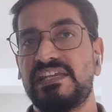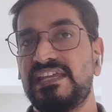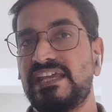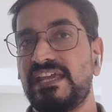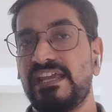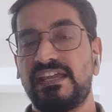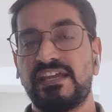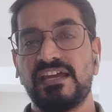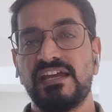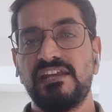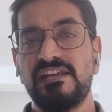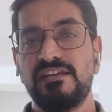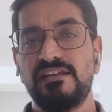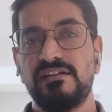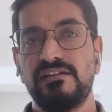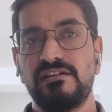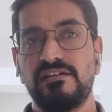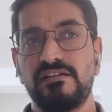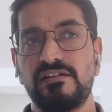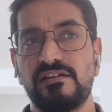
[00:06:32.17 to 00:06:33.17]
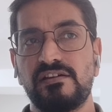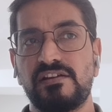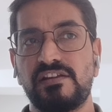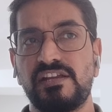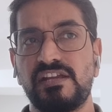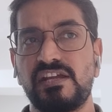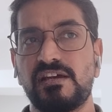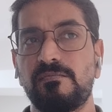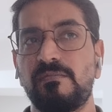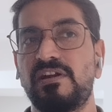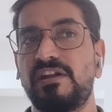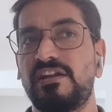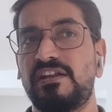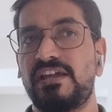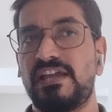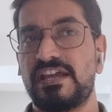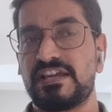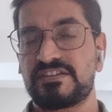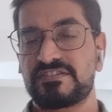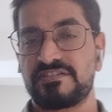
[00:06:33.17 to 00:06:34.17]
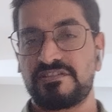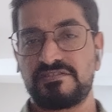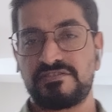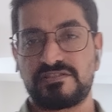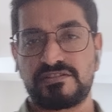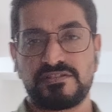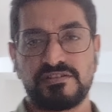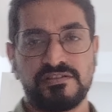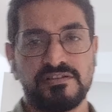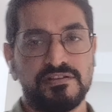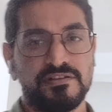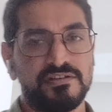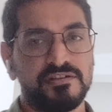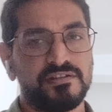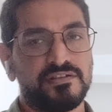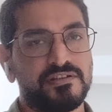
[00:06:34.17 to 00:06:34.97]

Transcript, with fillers: AI can recommend actions